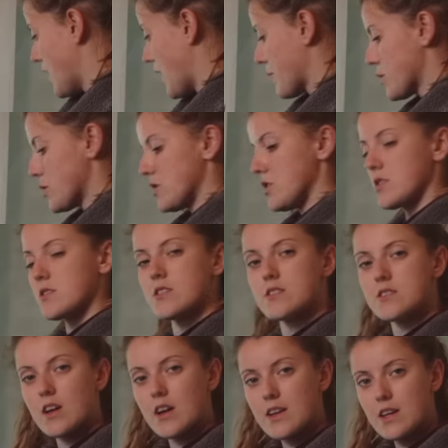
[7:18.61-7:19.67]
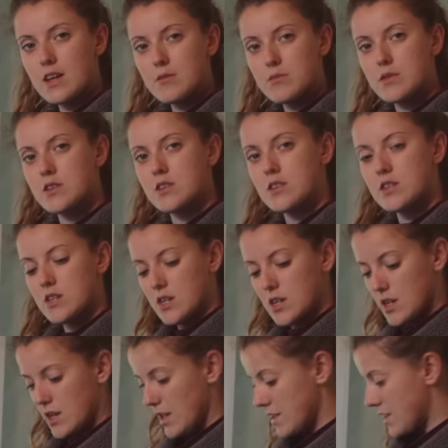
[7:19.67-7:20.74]
I'm going to hook this on him
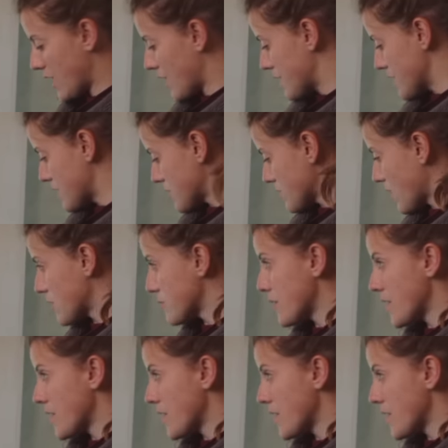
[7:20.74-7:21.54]
and tie this around